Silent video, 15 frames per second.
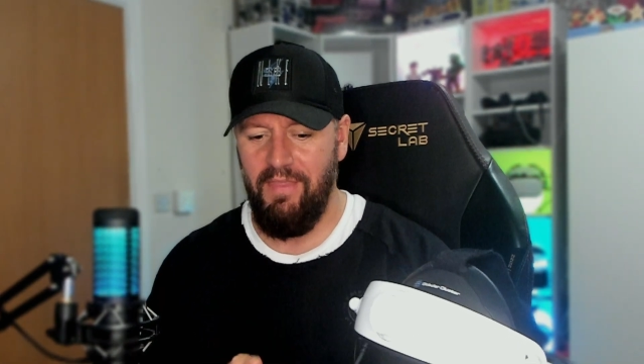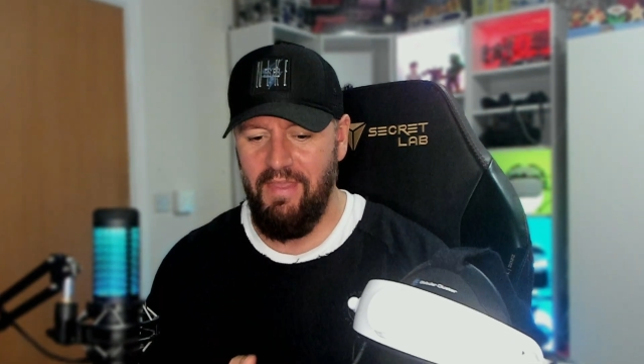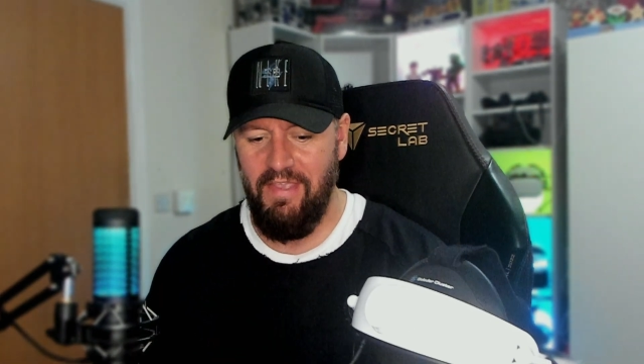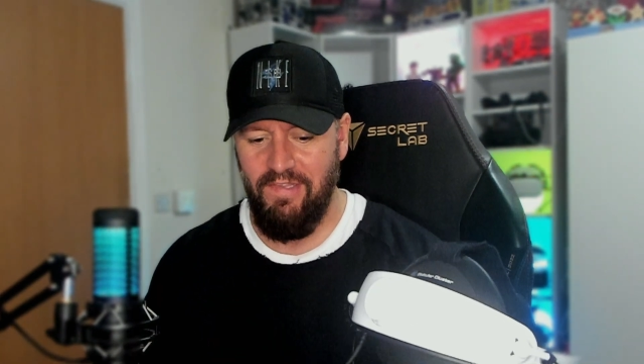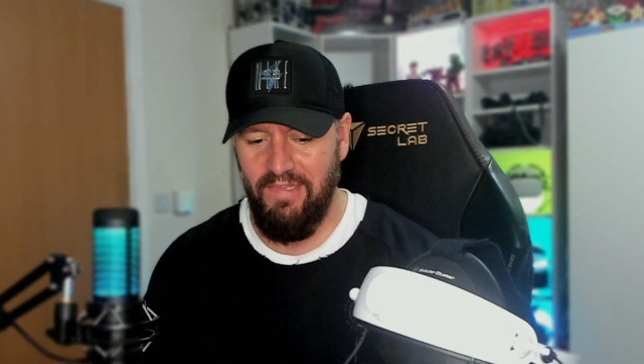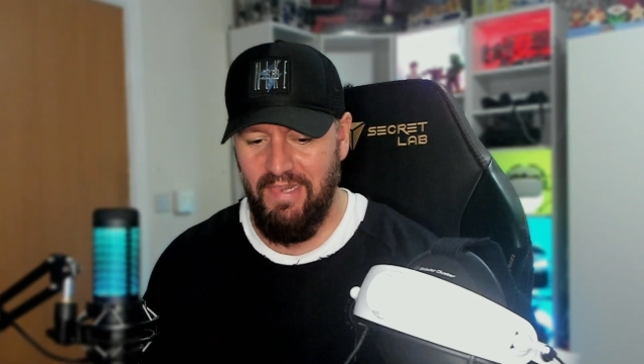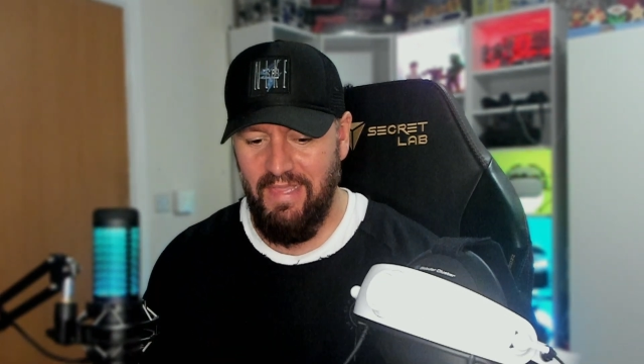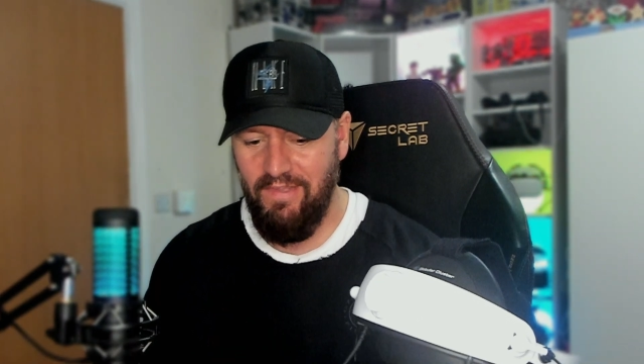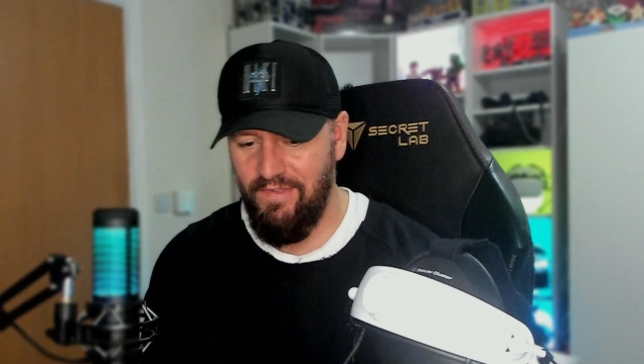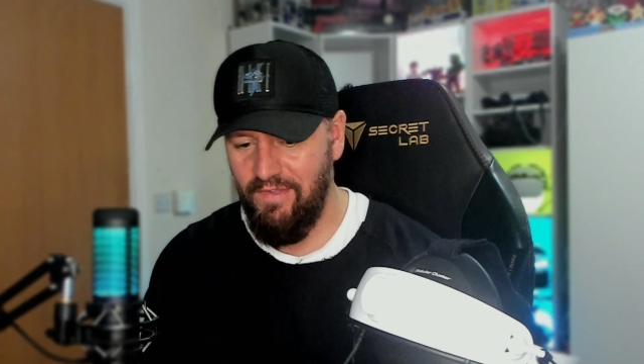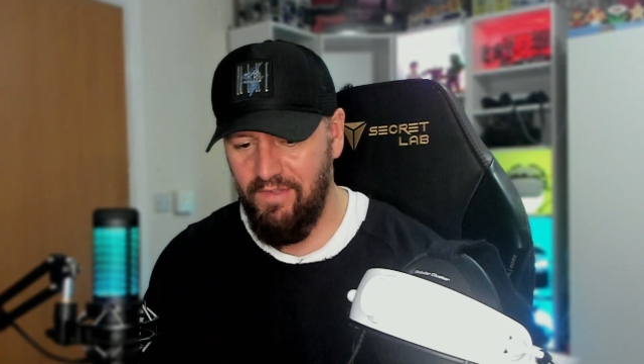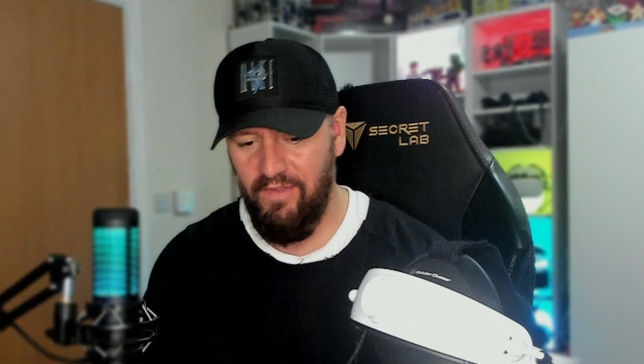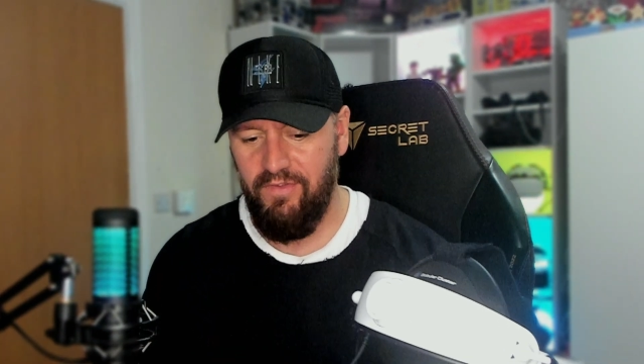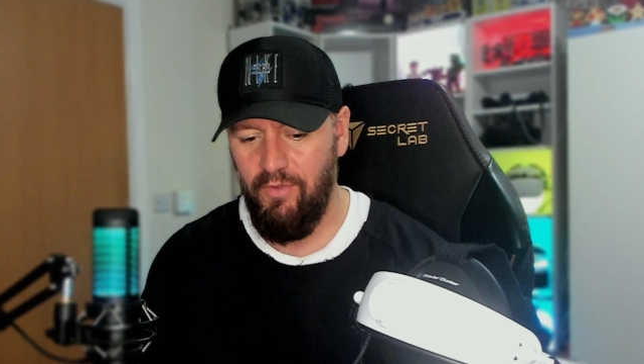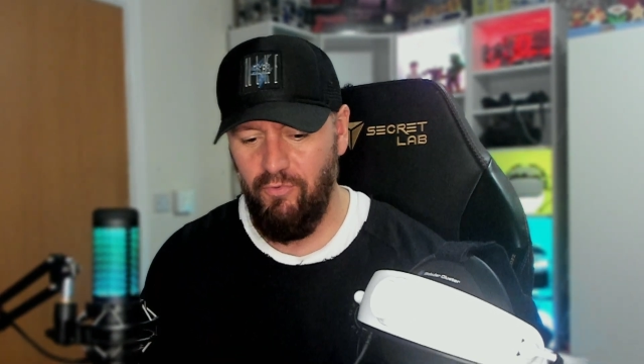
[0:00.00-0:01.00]
these
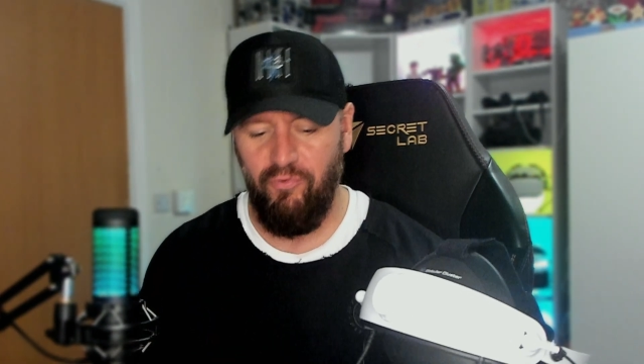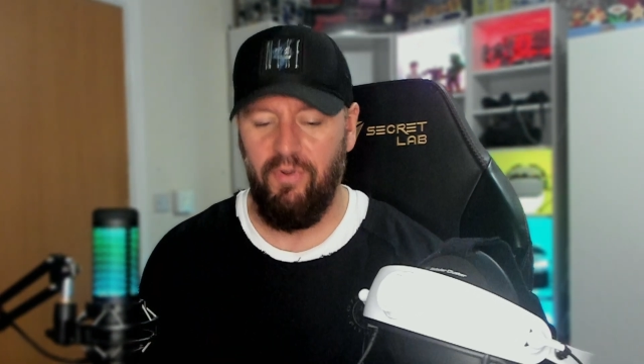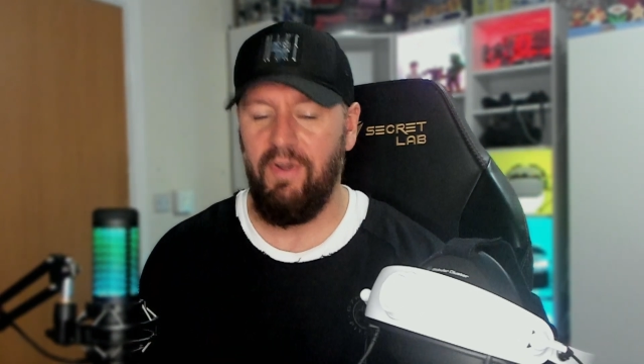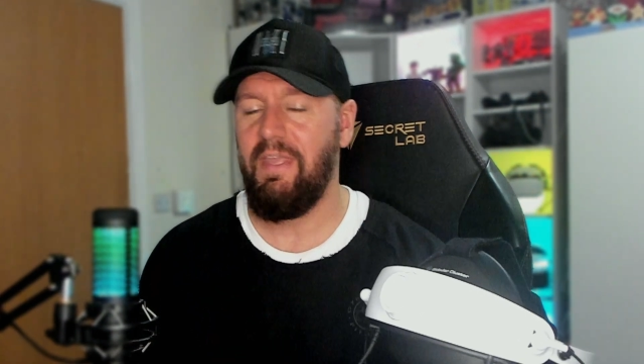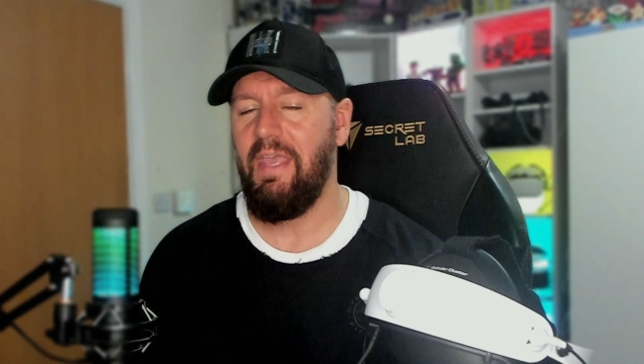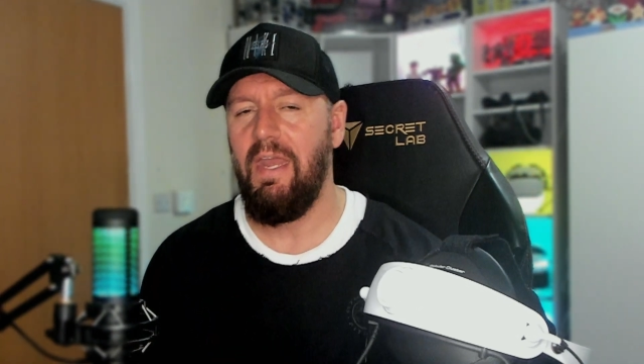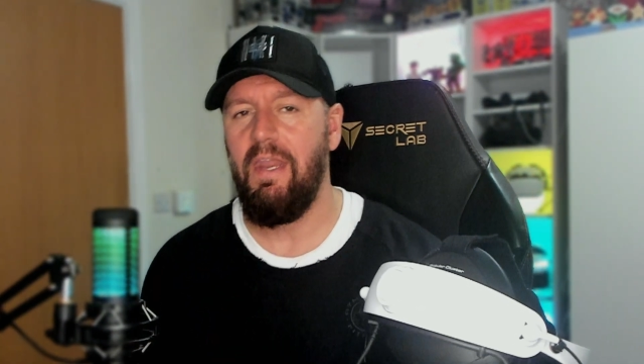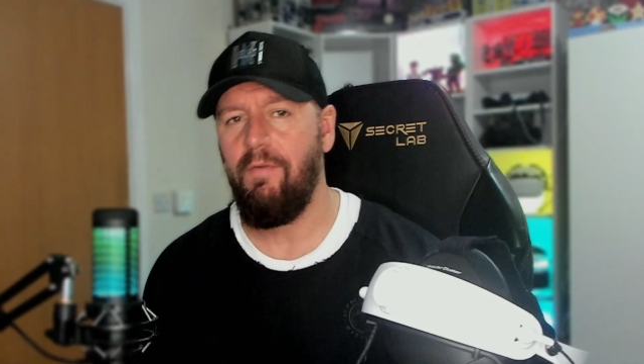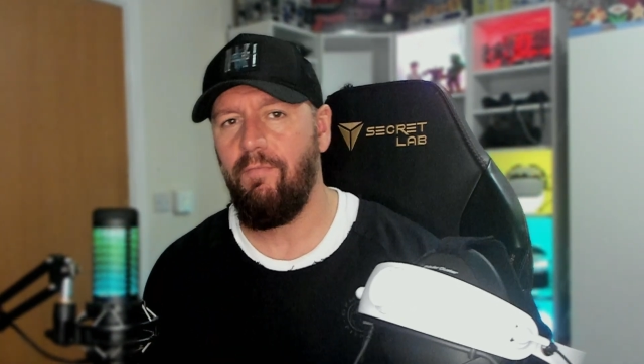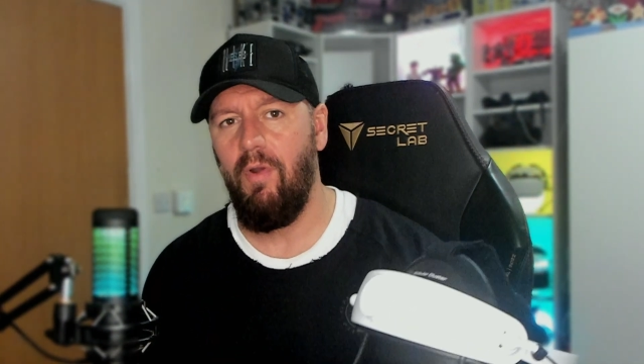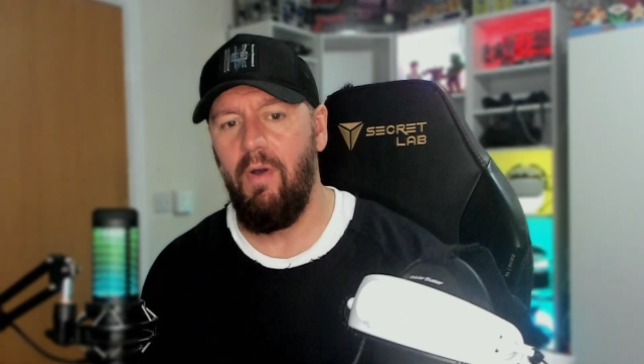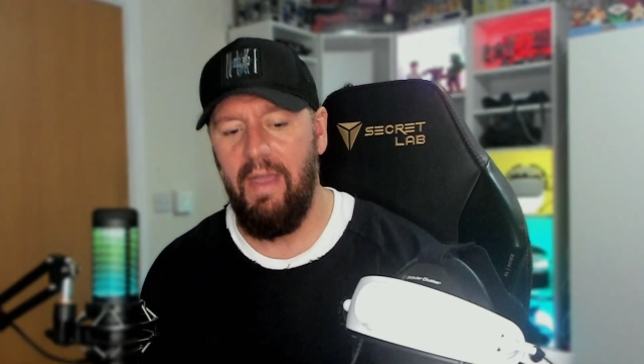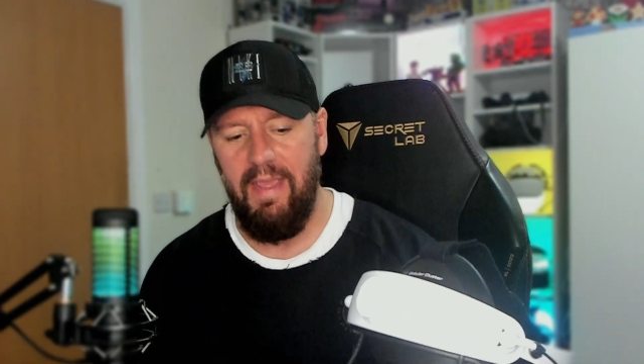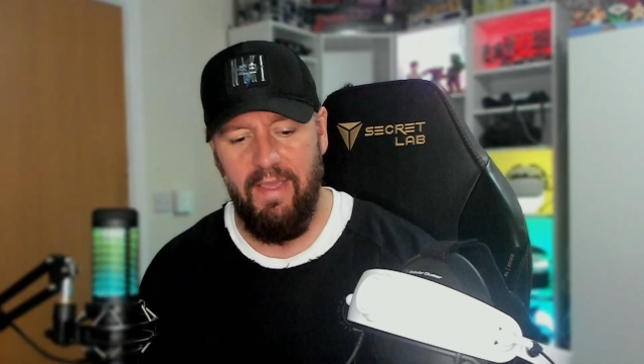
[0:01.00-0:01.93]
lenses are still trying to get it right,